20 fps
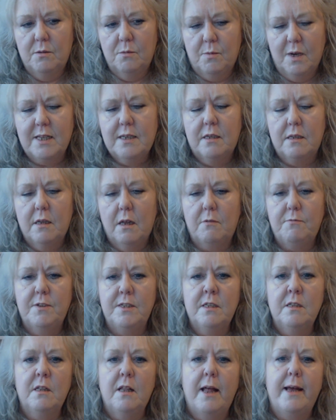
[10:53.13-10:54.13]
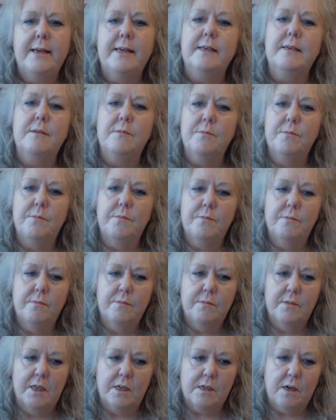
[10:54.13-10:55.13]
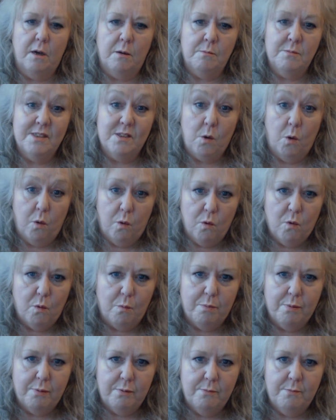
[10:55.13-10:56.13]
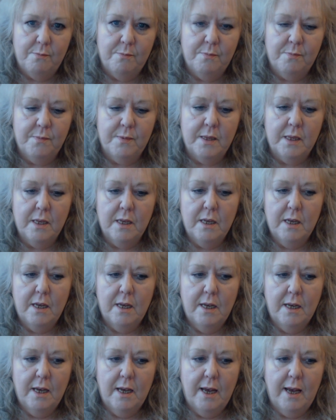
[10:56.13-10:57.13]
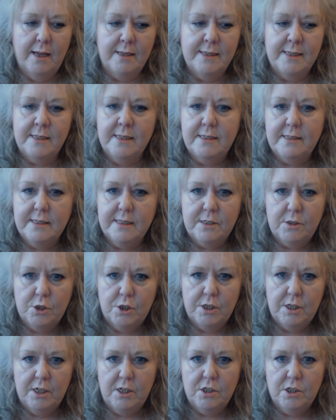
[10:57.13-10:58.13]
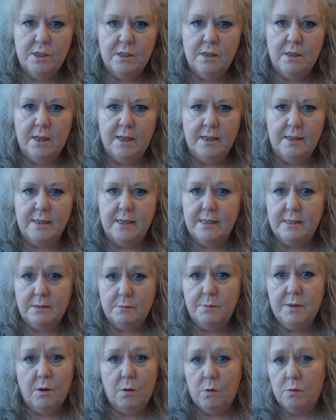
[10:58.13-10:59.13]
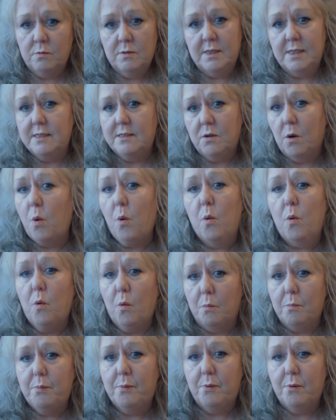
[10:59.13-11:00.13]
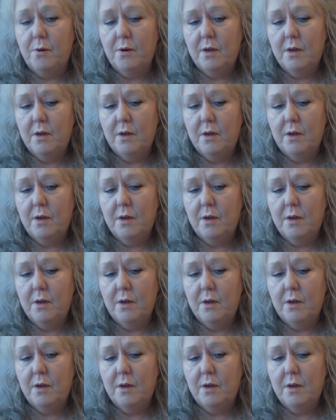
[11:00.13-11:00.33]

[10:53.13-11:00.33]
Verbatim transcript: with love and light, there comes hope. And in a situation like this, we all need hope.